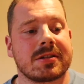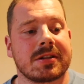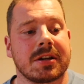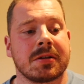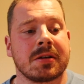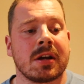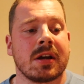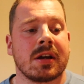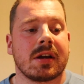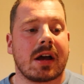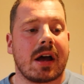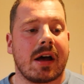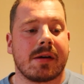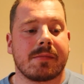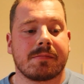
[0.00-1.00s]
to.
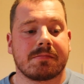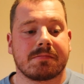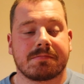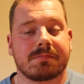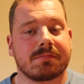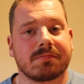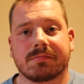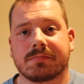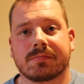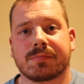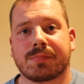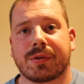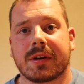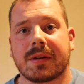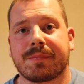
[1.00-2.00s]

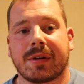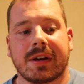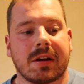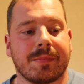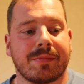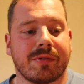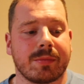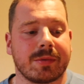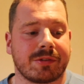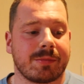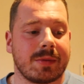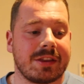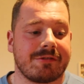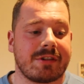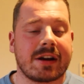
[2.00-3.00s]
Pretty good performance for
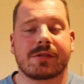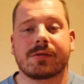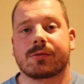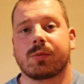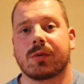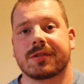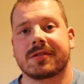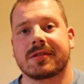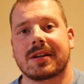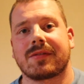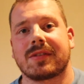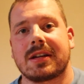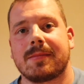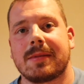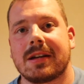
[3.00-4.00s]
me. The record was
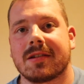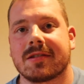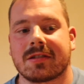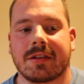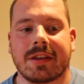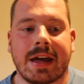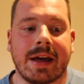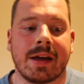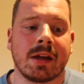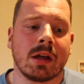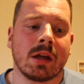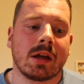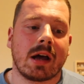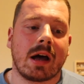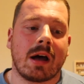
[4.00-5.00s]
70 metres on that.
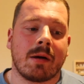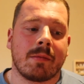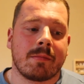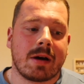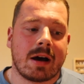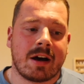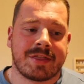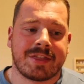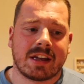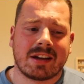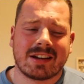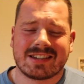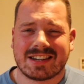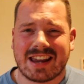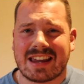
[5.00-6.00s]
I
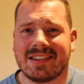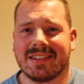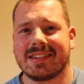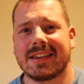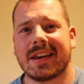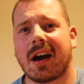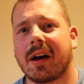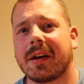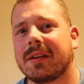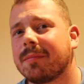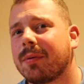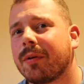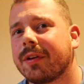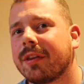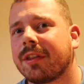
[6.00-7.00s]
think I did
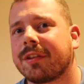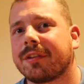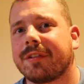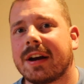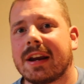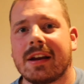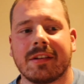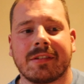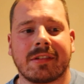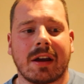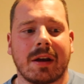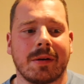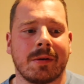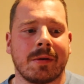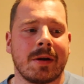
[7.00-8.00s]
89.3,
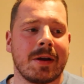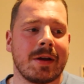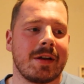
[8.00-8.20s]
so